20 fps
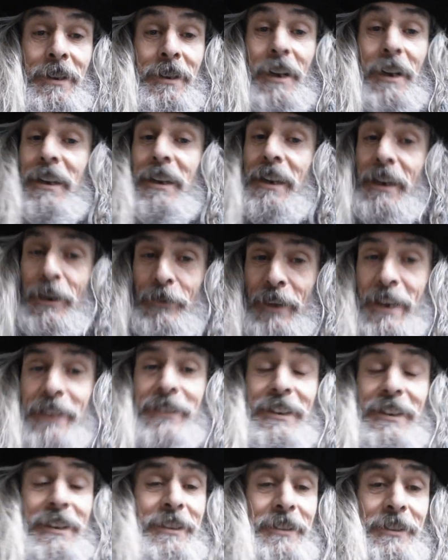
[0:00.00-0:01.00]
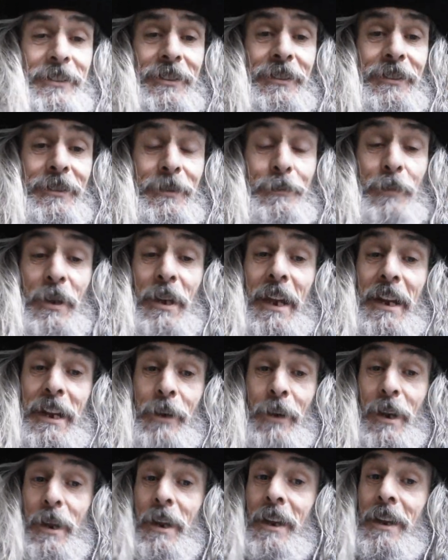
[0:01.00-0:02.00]
I love accents. But
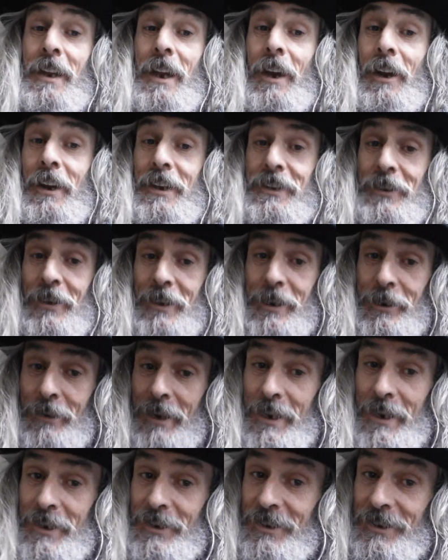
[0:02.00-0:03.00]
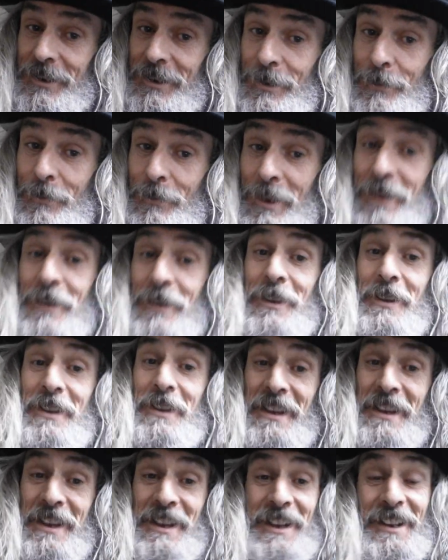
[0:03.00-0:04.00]
anyway, I digress.
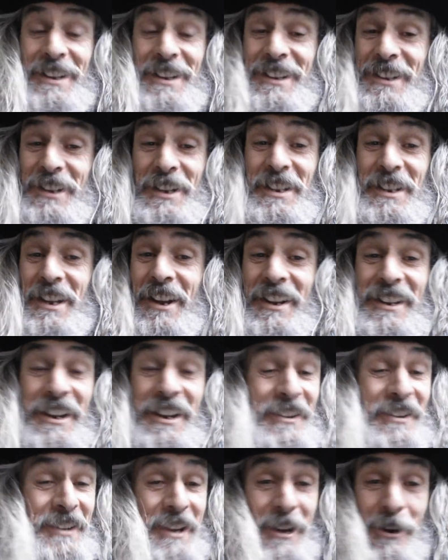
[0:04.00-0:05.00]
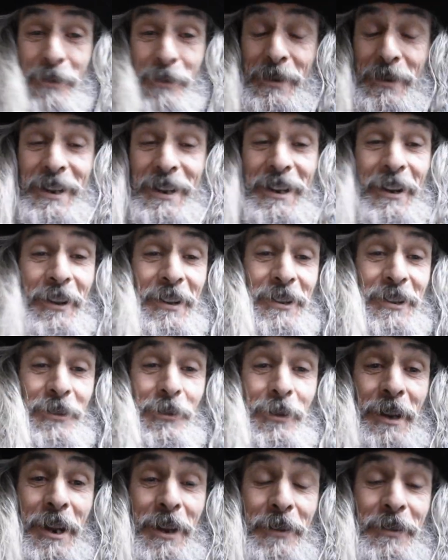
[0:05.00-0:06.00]
I can't help but going
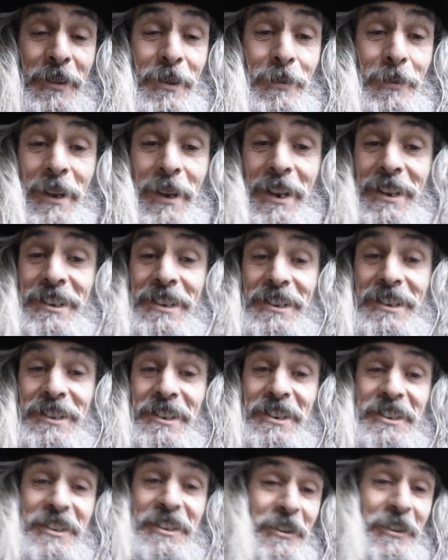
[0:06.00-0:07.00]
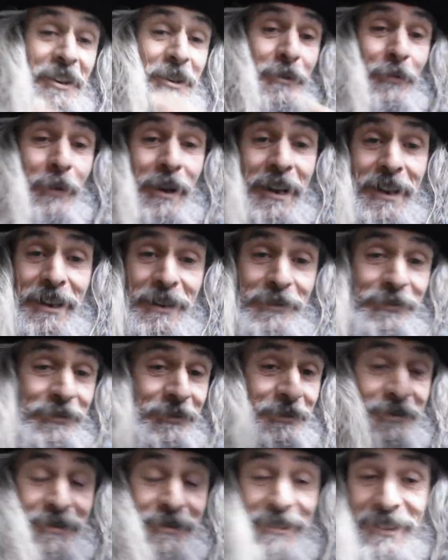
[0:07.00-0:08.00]
all over the place. It's a sine
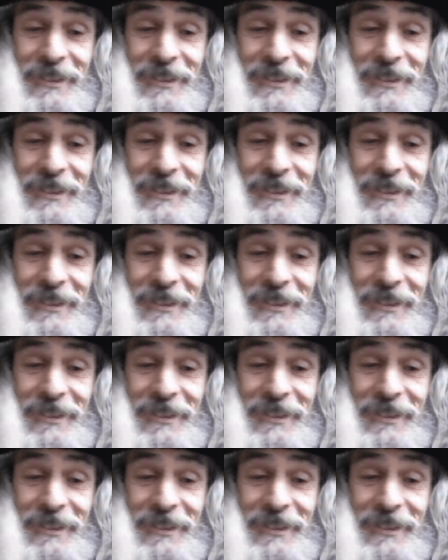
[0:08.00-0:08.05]
wave.